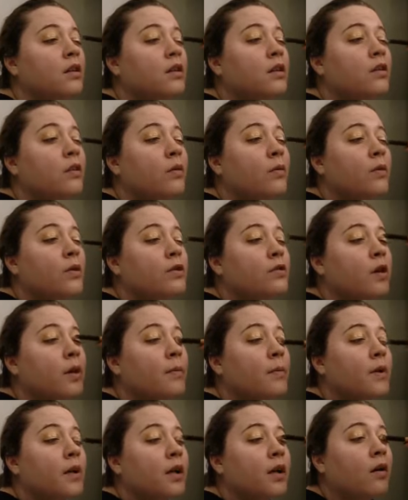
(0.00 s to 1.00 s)
don't want to try
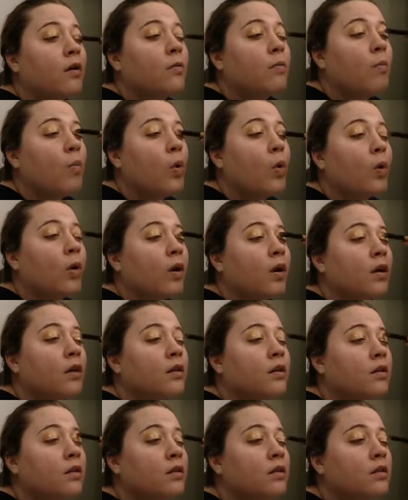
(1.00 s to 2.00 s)
putting on more
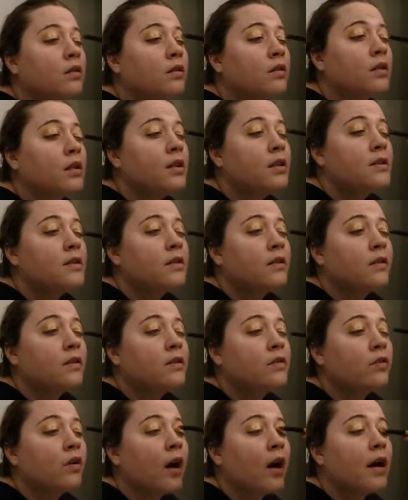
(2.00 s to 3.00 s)
until
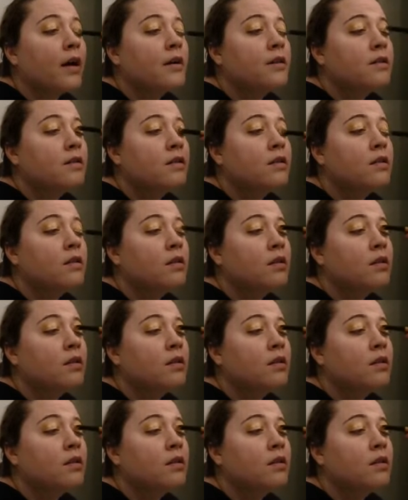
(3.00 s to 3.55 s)
it dries.